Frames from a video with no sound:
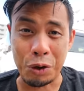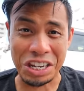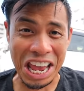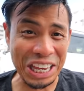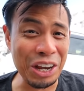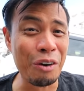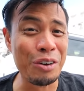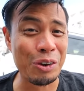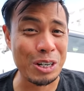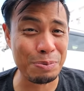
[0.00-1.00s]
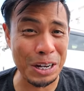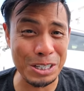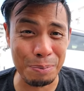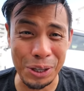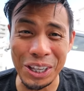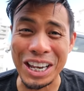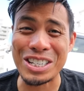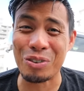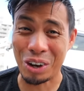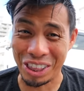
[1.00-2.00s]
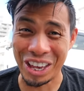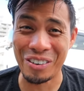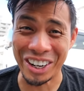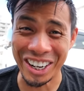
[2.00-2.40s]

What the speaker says: taking over the responsibilities while they were